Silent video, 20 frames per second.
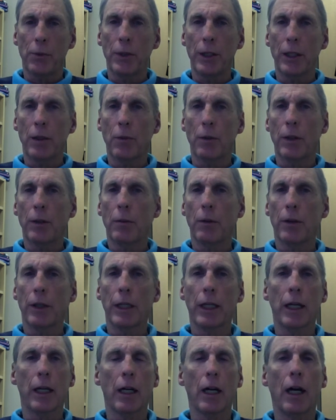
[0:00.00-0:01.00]
week we will
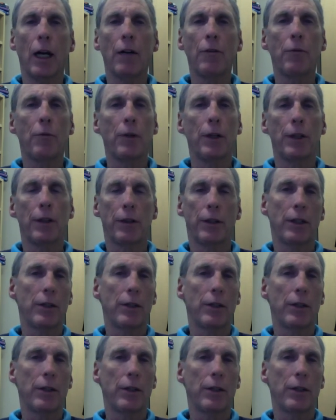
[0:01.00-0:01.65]
kick off with,